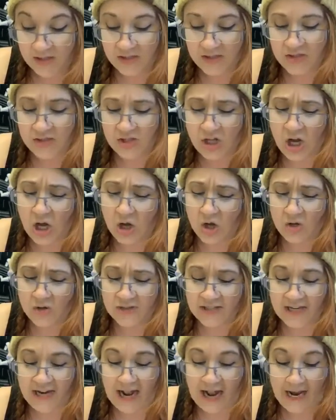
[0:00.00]

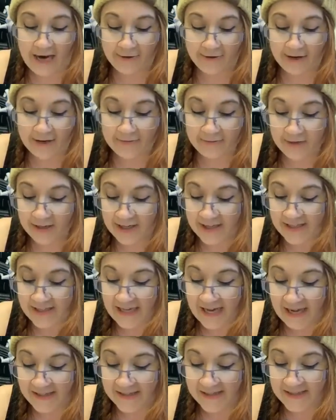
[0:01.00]
"So," said Hagrid, running
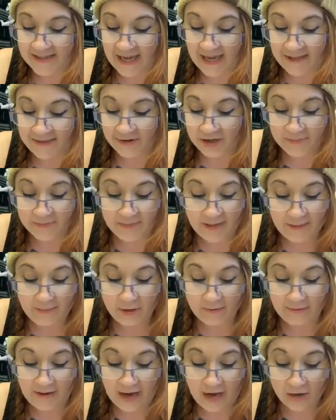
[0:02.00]
his hands together and
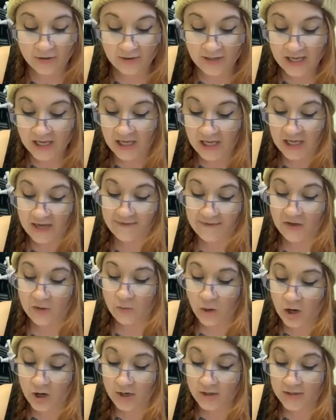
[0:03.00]
beaming around, "if
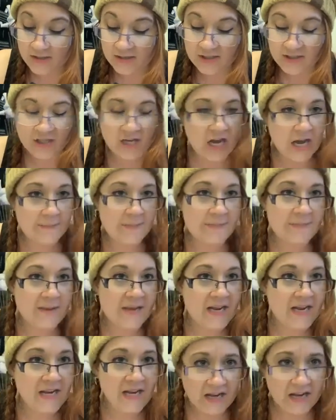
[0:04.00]
you want to come a
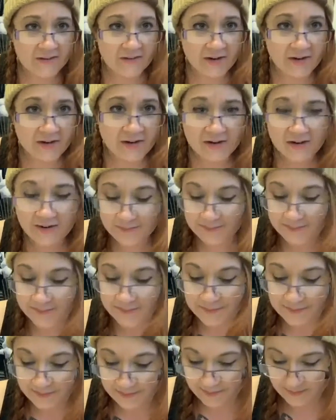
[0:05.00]
bit nearer..."
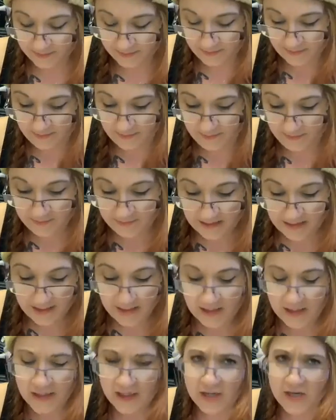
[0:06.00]

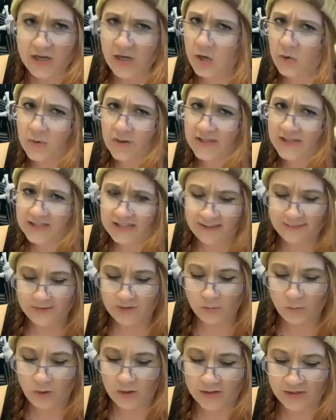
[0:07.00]
No one
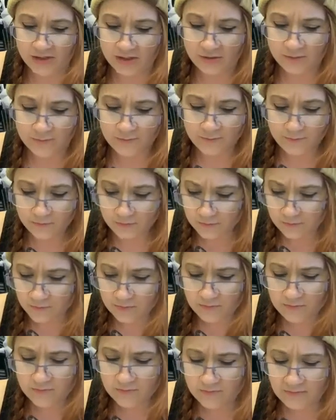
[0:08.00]
seemed to want to.
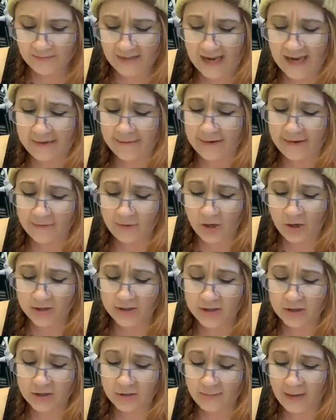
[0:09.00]
Harry,
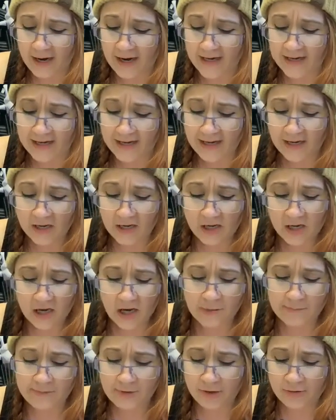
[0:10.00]
Ron, and Hermione
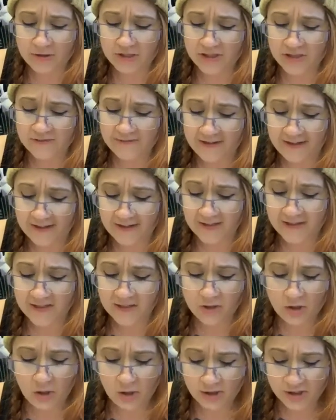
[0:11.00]
approached the
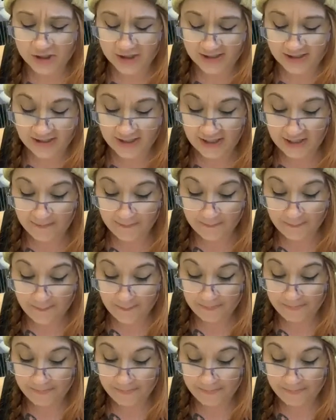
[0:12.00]
fence cautiously.